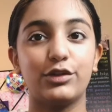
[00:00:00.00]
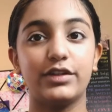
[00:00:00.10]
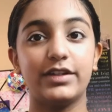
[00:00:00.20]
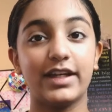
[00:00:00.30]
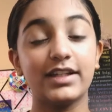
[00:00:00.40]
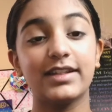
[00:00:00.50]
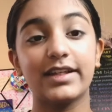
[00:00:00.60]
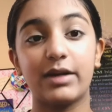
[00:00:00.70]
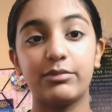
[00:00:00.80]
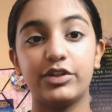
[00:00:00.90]
the next thing
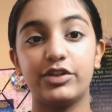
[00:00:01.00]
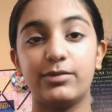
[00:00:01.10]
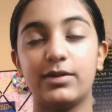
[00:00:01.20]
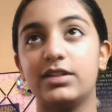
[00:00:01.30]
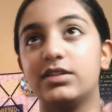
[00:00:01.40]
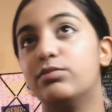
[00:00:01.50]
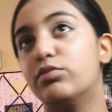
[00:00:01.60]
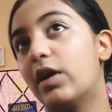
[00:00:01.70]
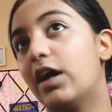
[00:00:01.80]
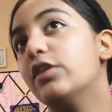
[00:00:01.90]
I'm going to do is
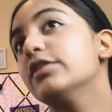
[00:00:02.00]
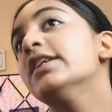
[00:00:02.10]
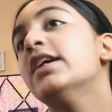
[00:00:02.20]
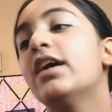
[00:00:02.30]
brows,